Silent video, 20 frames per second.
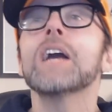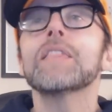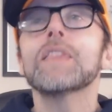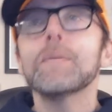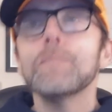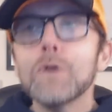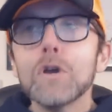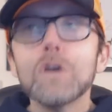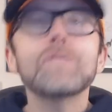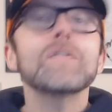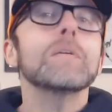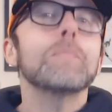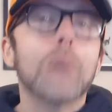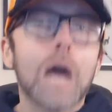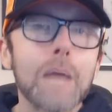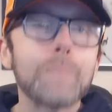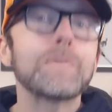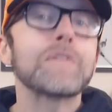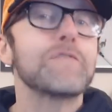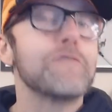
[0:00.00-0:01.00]
The movie
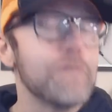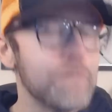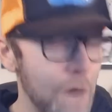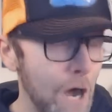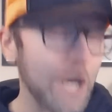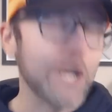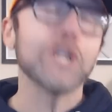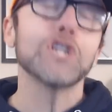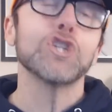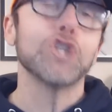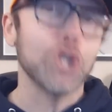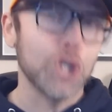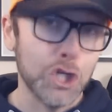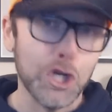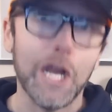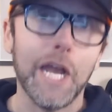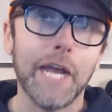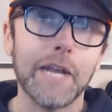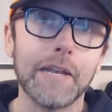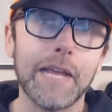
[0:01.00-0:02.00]
might be fucking
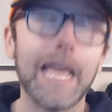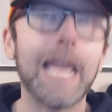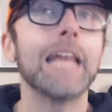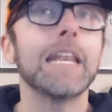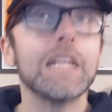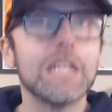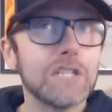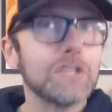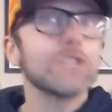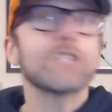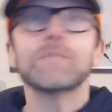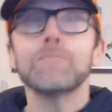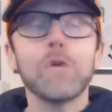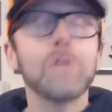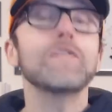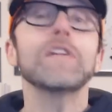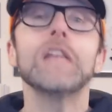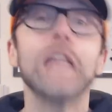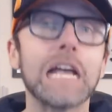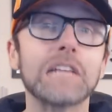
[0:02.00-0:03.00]
shit. And is this
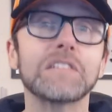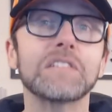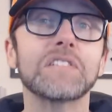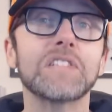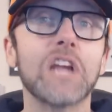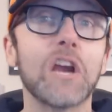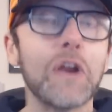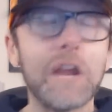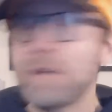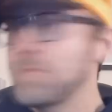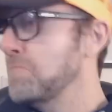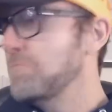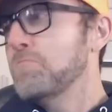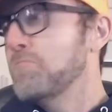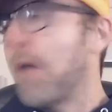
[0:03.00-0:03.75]
movie necessary?